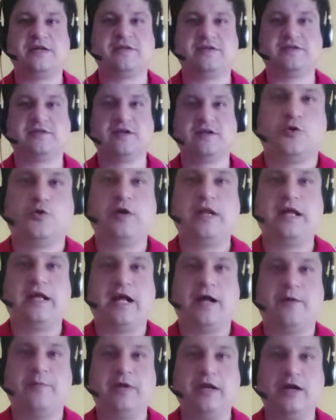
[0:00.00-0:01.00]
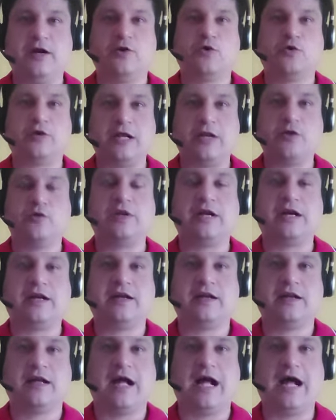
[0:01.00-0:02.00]
Digest. Today I'm here to tell you
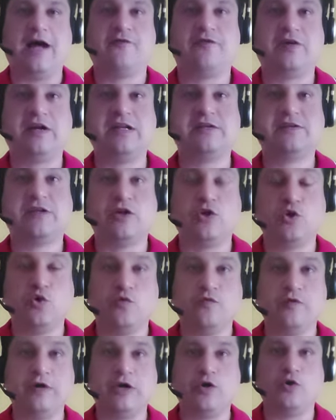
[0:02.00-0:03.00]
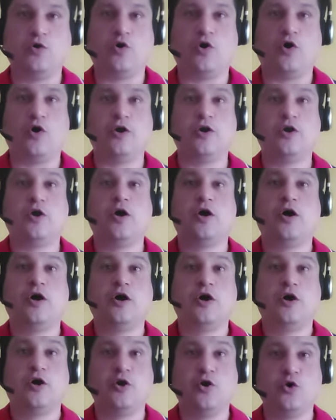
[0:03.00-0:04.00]
that I have released a new video on
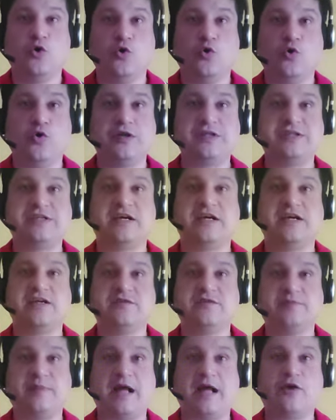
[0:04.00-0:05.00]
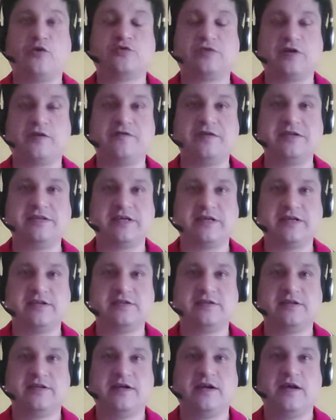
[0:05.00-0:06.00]
Nodejs microservices
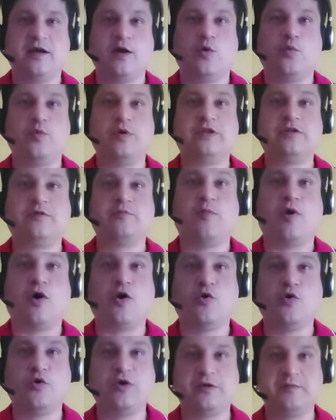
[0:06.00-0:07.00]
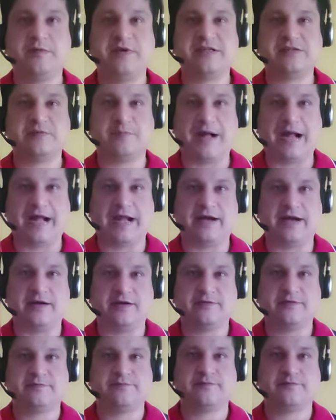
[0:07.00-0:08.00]
with MongoDB as a
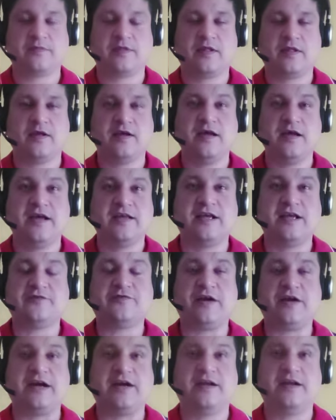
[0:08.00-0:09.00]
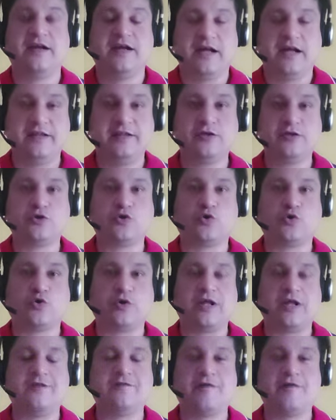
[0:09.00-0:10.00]
backend. Yes friend, in this
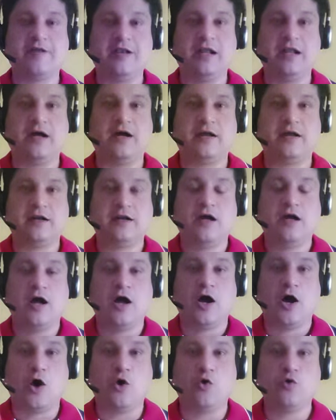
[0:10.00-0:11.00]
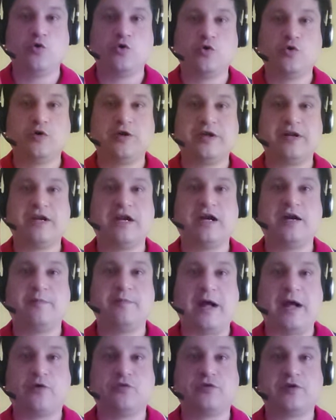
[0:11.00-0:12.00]
tutorial we will learn how to create
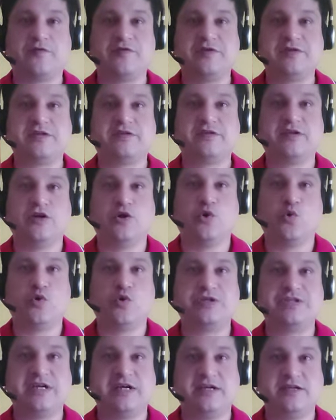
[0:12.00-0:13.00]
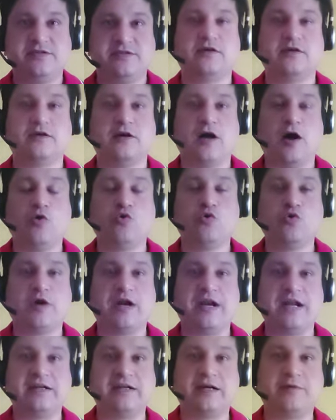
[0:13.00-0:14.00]
microservices in Nodejs, how to
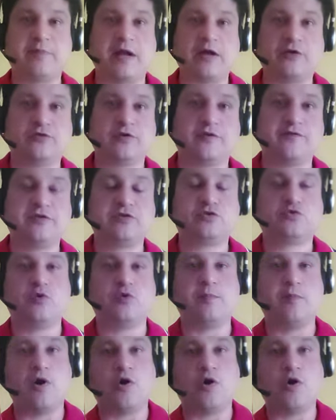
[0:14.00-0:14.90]
connect that microservice to a